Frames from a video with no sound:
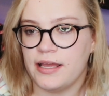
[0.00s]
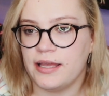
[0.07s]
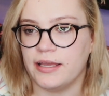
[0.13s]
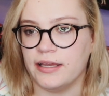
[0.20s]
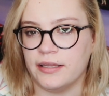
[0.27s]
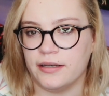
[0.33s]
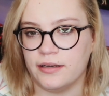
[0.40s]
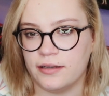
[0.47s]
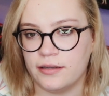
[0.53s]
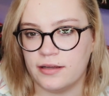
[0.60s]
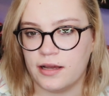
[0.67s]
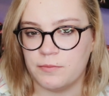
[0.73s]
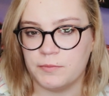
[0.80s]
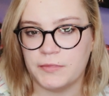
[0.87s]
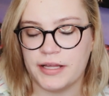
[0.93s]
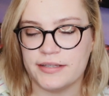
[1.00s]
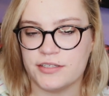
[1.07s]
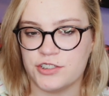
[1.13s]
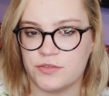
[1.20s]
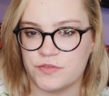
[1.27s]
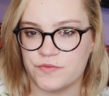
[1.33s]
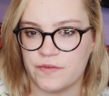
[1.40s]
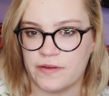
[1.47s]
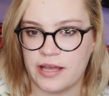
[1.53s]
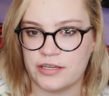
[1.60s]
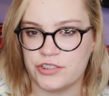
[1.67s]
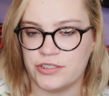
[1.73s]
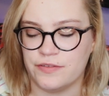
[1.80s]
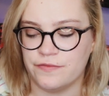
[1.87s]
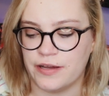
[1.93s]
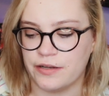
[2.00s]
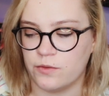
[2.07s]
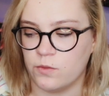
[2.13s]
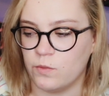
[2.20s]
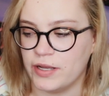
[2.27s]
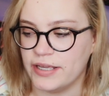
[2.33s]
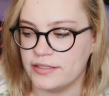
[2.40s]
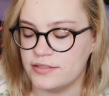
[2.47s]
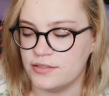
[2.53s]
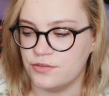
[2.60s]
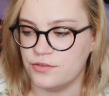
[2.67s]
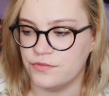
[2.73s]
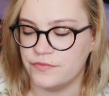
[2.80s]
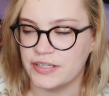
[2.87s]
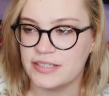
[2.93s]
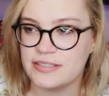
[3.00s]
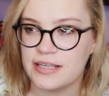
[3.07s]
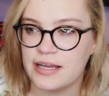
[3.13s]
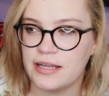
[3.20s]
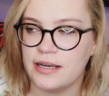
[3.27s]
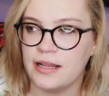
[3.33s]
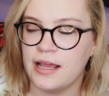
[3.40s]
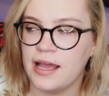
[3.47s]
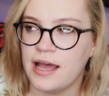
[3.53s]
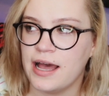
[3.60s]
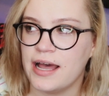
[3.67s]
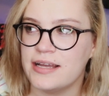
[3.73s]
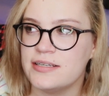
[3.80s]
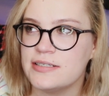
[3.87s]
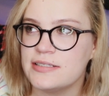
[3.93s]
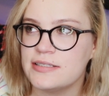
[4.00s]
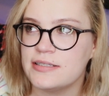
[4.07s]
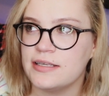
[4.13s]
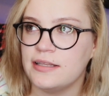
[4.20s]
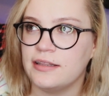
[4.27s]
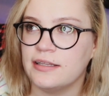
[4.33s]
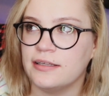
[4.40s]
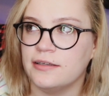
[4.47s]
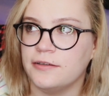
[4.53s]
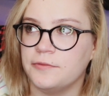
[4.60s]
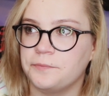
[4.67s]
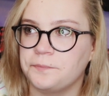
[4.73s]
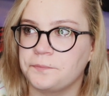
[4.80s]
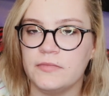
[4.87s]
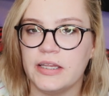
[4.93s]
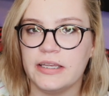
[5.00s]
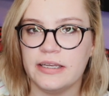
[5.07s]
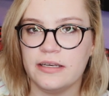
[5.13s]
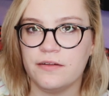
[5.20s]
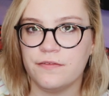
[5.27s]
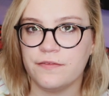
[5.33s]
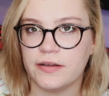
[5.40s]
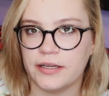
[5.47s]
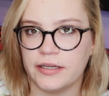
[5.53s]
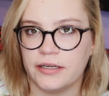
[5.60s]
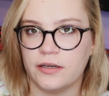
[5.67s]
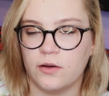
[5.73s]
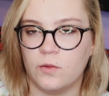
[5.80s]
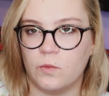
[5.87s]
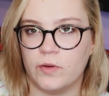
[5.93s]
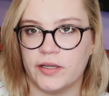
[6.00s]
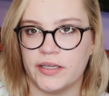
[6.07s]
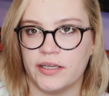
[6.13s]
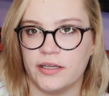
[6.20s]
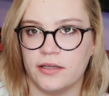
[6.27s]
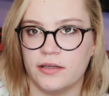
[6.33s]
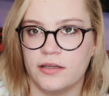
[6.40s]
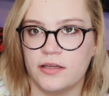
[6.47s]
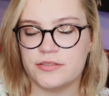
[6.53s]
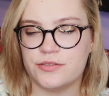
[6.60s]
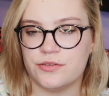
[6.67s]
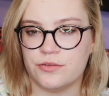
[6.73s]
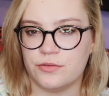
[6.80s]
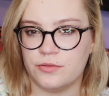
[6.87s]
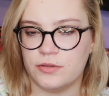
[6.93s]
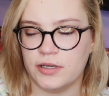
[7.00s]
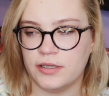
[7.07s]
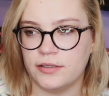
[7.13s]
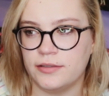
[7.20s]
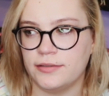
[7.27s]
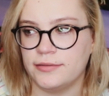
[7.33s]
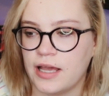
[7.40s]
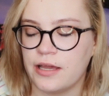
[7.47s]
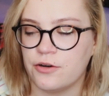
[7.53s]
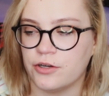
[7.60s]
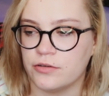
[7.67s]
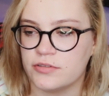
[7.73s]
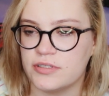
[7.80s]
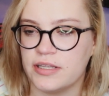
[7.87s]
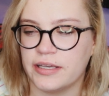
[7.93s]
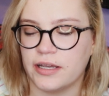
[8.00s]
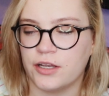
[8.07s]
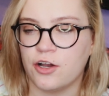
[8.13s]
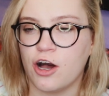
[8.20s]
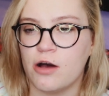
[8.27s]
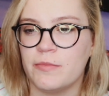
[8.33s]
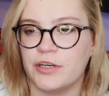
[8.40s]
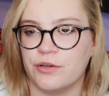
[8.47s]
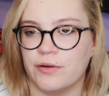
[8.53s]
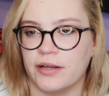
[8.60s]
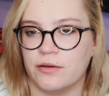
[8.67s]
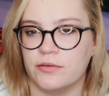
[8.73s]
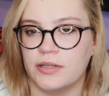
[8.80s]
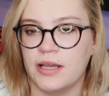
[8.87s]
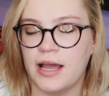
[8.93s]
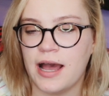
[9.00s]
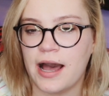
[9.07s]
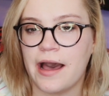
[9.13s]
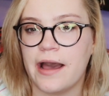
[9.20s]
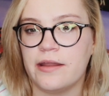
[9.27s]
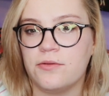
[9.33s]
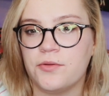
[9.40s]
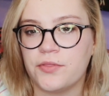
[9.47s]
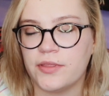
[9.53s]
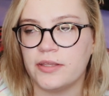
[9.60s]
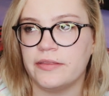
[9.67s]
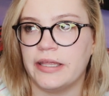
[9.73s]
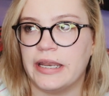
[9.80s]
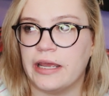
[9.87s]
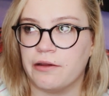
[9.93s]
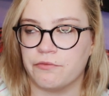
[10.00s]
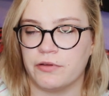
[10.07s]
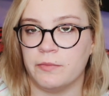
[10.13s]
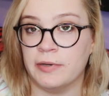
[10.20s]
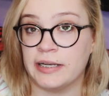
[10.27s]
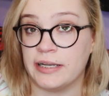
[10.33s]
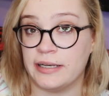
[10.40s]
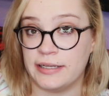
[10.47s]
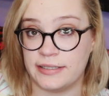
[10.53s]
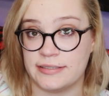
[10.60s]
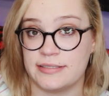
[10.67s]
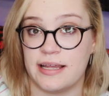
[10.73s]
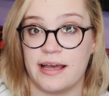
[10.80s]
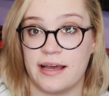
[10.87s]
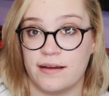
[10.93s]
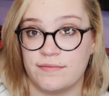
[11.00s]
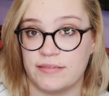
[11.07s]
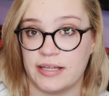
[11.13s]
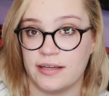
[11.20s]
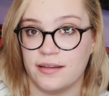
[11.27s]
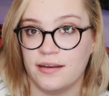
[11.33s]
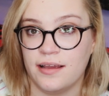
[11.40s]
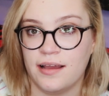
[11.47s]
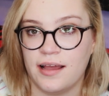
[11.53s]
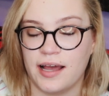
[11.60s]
And I'm glad that she found a way to fix that. I just think that they need to find a way to, I don't know, like a common ground. I don't think that everybody needs to have that.